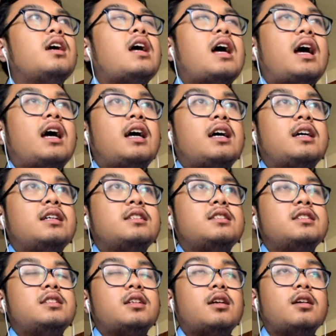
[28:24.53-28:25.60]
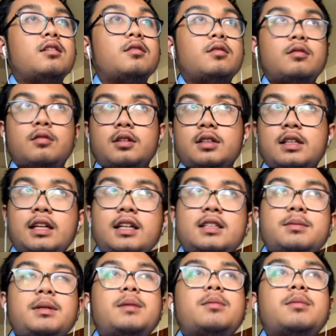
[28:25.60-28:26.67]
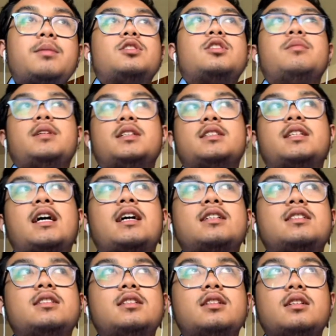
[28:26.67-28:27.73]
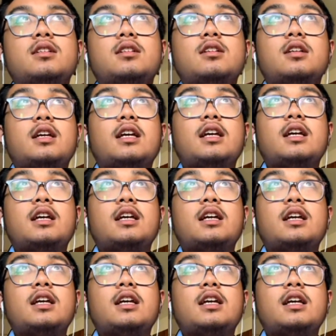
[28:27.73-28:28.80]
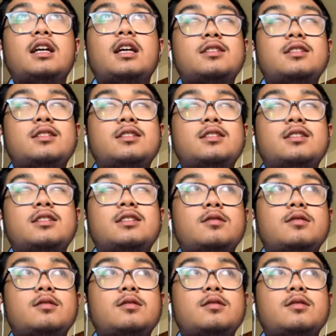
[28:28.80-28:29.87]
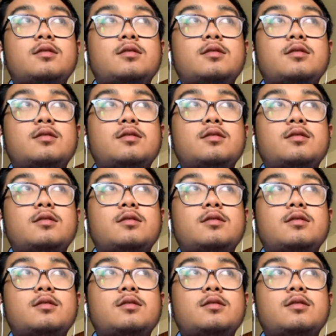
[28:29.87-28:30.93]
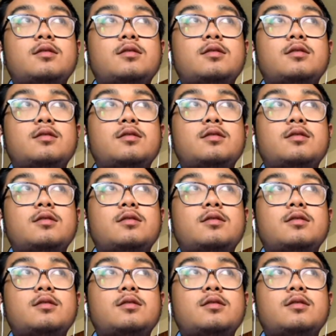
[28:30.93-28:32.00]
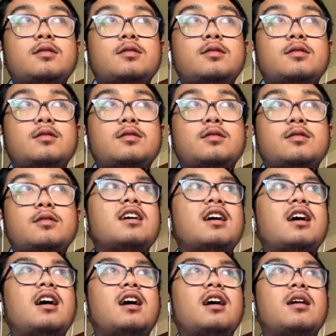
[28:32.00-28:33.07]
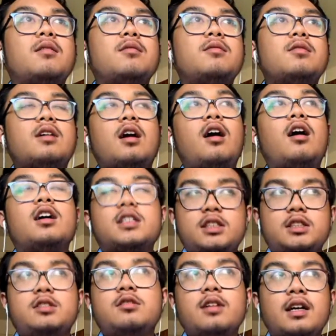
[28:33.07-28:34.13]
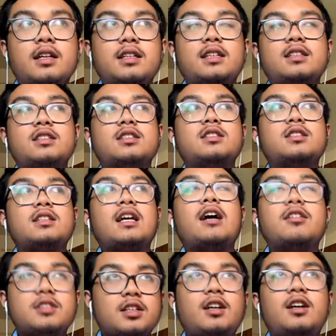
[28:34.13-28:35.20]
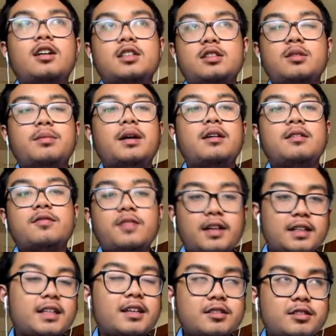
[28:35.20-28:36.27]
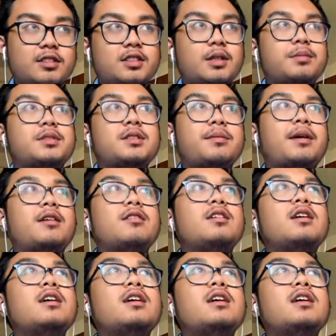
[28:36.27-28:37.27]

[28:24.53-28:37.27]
and what these people showed me is that it's really difficult like it's not it's not it's not something that you can just uh, argue and then just counter argue about and find counter examples about.